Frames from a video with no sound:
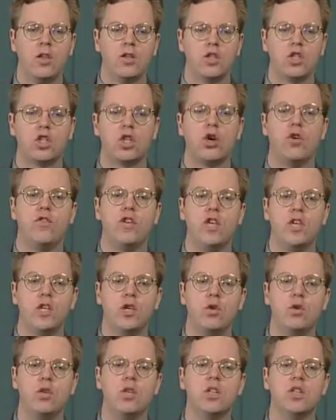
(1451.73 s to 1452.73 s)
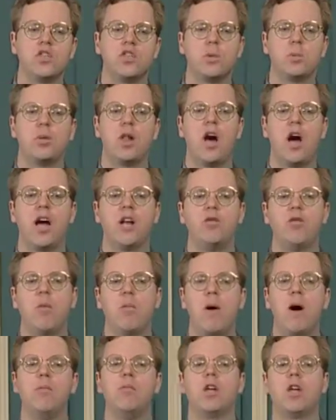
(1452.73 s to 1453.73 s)
the Soviet Union supplied
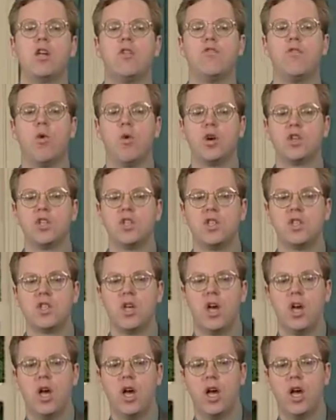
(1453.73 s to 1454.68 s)
Republican forces